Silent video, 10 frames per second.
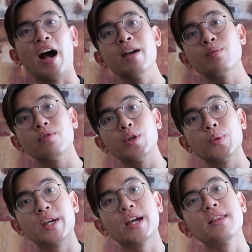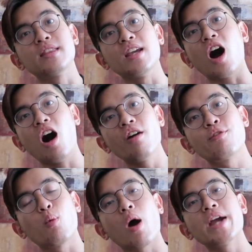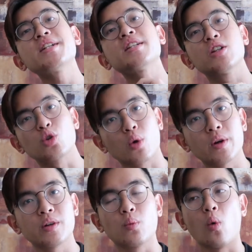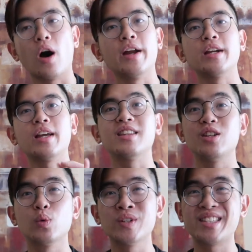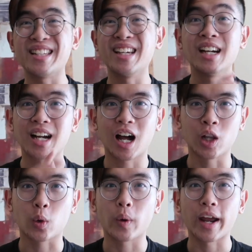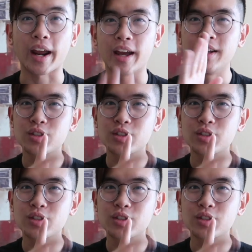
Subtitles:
I am reviewing the Off-White Jordan 1 in the UNC colorway.